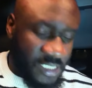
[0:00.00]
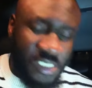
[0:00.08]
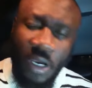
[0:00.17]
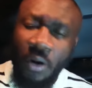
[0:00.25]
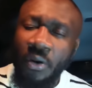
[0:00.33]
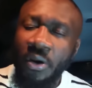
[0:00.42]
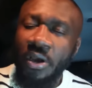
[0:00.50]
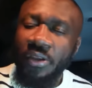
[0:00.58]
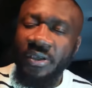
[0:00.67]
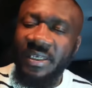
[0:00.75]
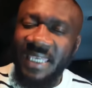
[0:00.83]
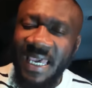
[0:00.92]
So
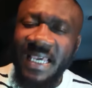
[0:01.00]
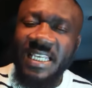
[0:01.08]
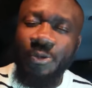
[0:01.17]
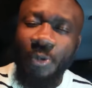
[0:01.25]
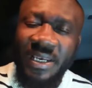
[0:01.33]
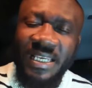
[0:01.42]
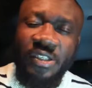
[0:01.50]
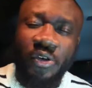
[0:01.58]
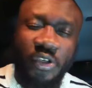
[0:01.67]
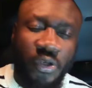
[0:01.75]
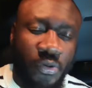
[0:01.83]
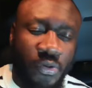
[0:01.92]
the king is willing to
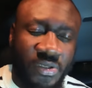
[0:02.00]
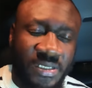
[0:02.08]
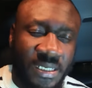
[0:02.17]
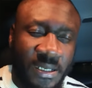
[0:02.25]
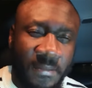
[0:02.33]
use